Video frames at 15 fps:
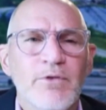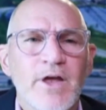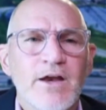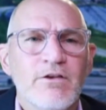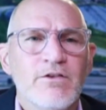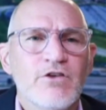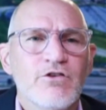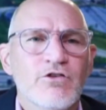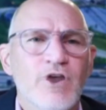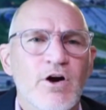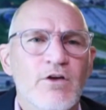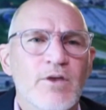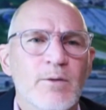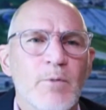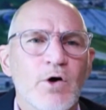They, these
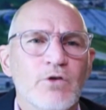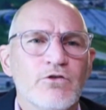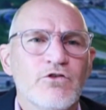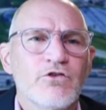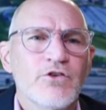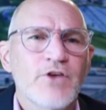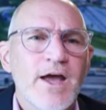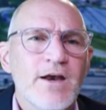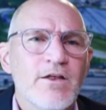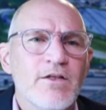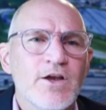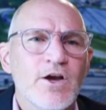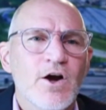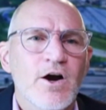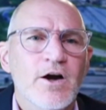are the most state of
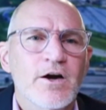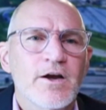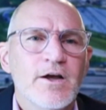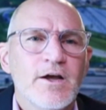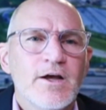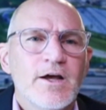the art